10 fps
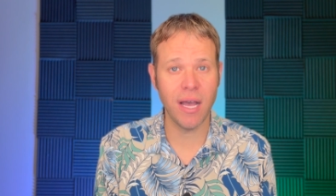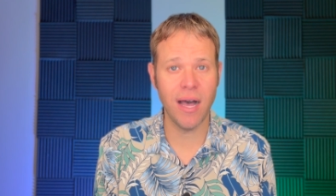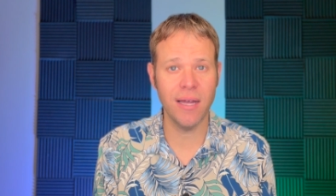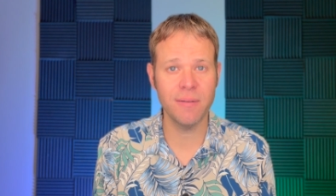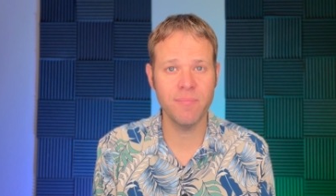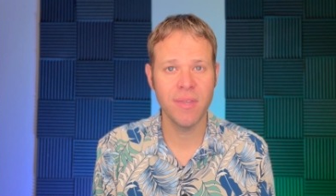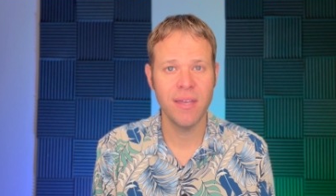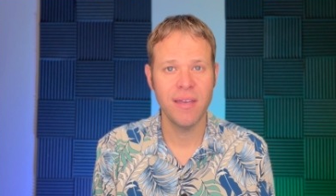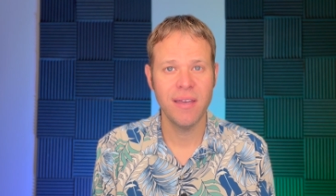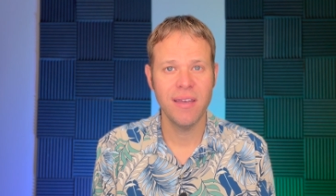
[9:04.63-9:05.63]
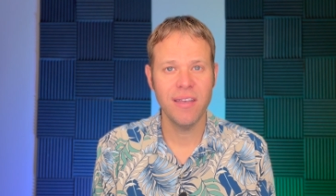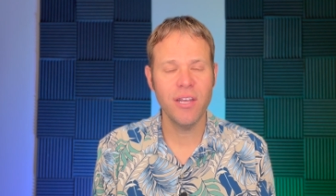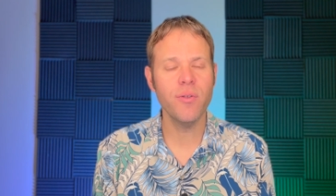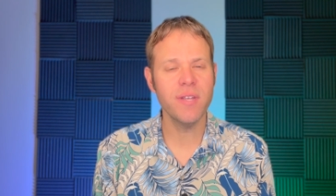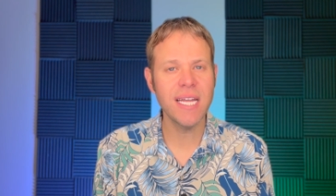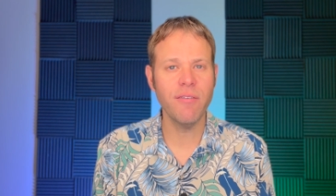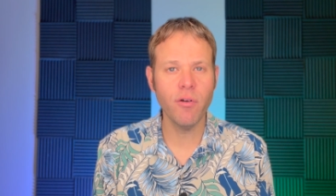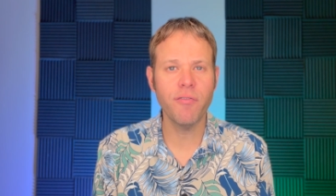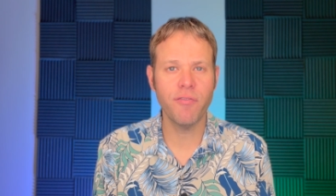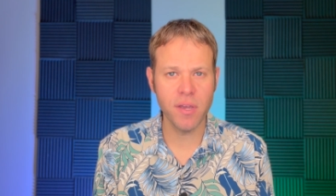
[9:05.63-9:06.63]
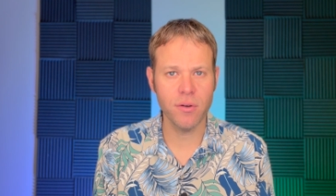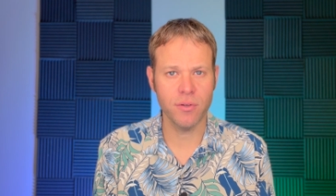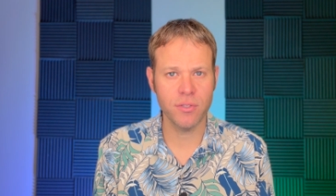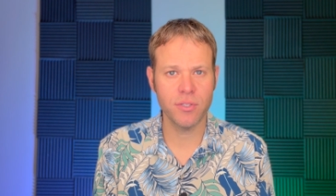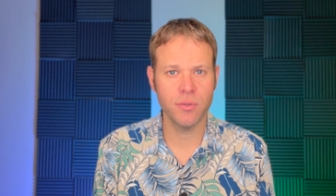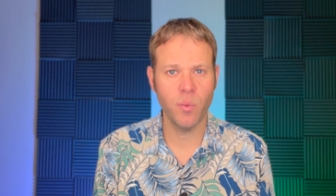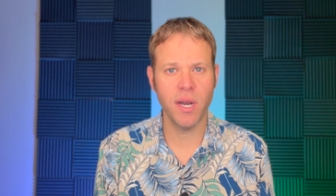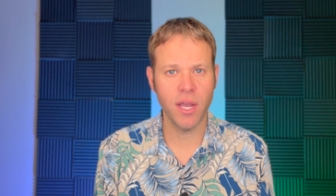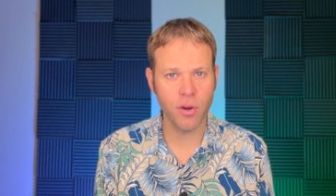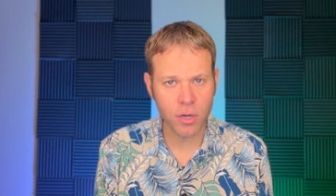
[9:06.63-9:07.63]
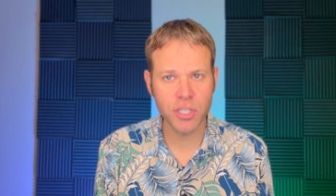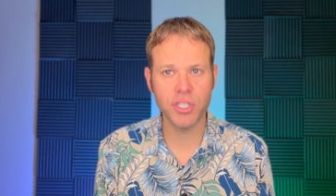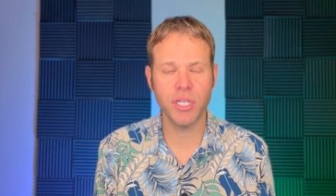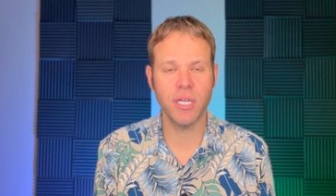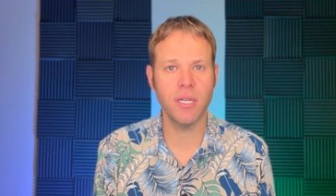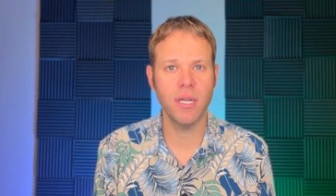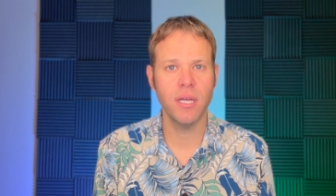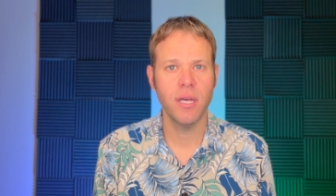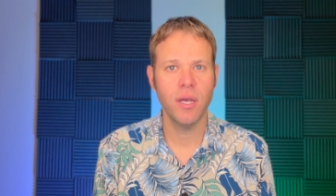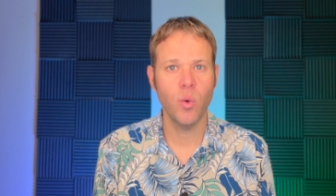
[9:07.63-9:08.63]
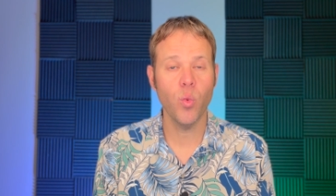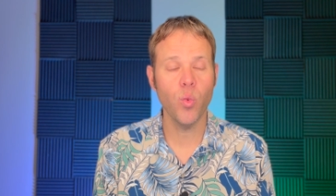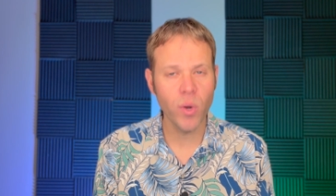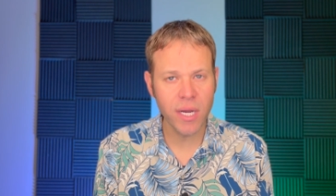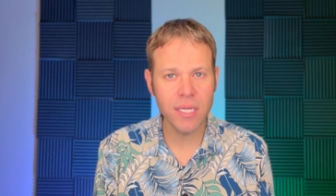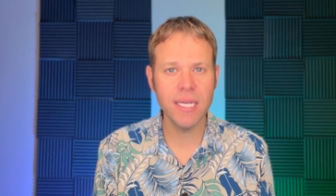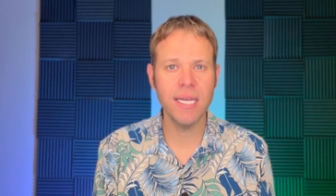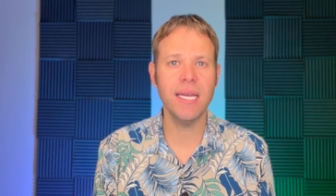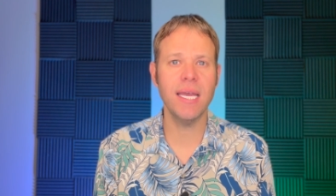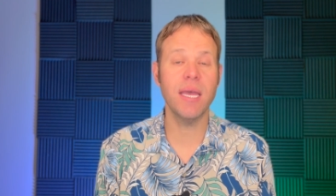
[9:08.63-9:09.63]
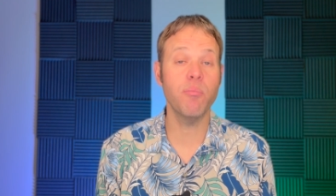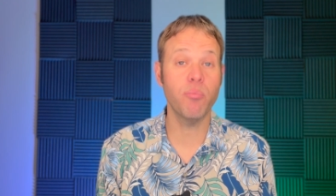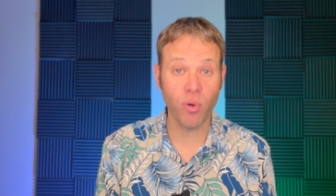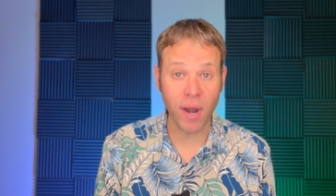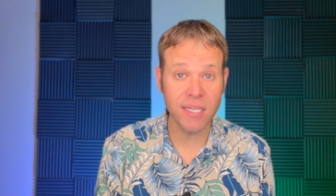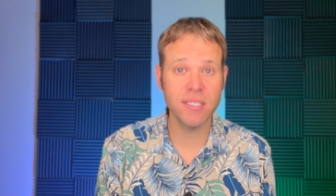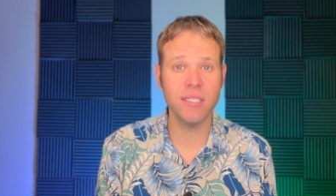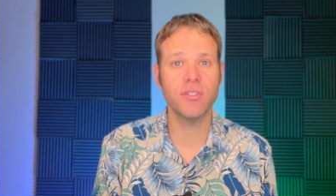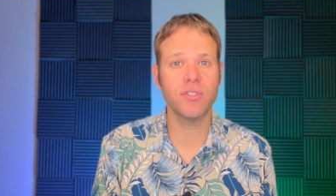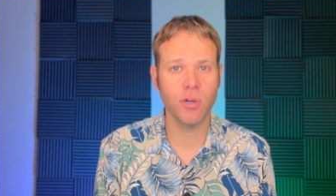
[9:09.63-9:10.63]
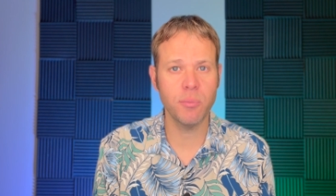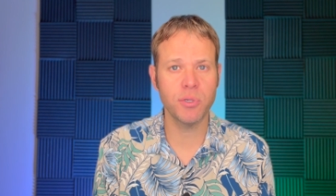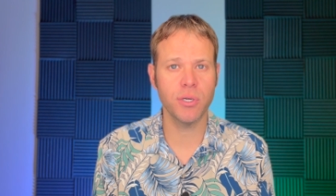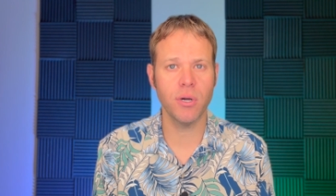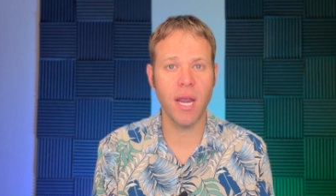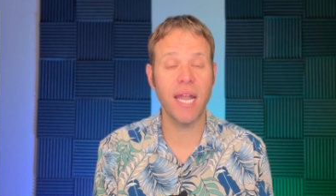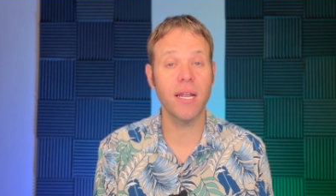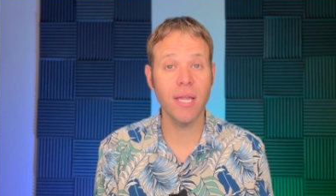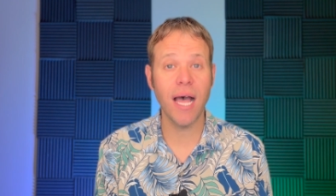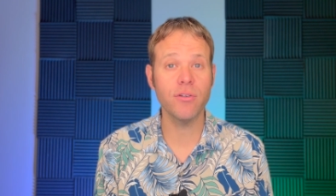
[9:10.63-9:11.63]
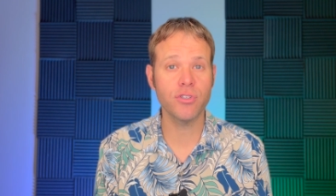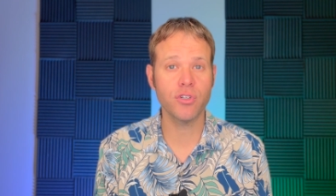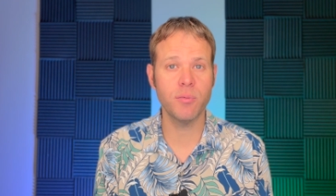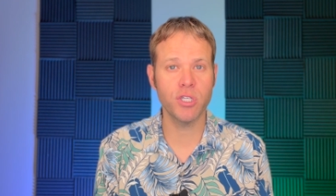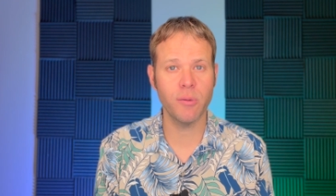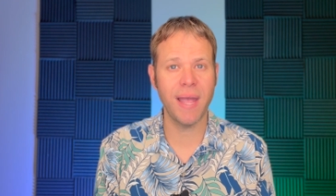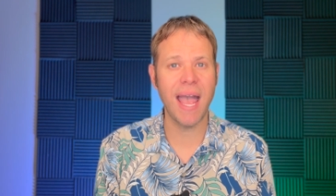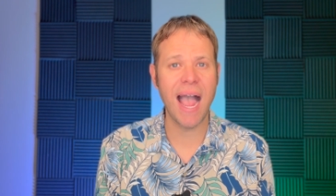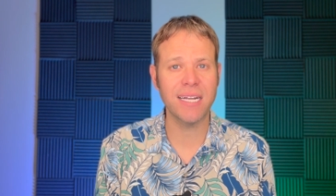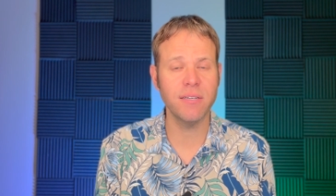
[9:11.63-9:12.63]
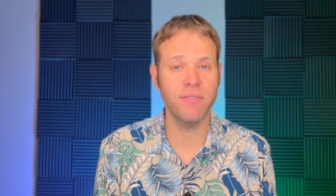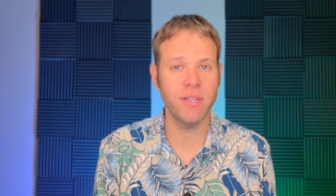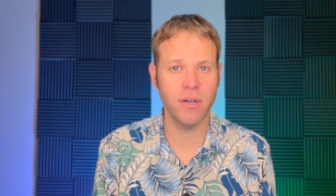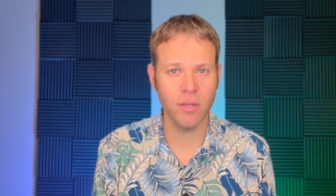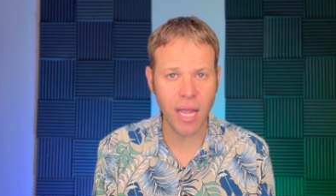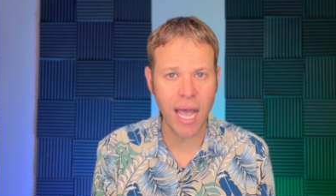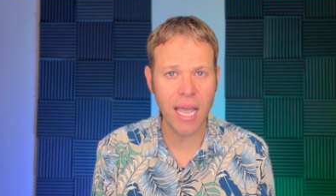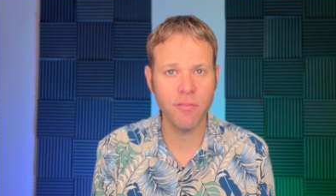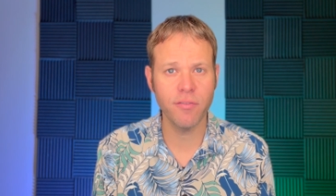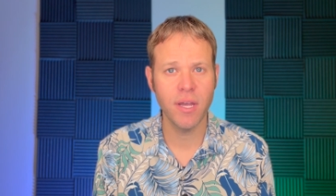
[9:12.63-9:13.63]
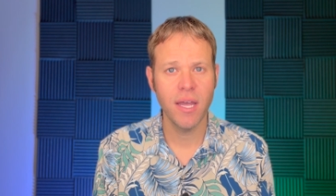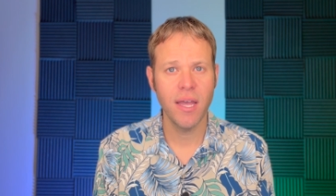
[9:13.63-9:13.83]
God. You know, the devil fears when a Christian really embraces Scripture and allows Scripture to be active in their life.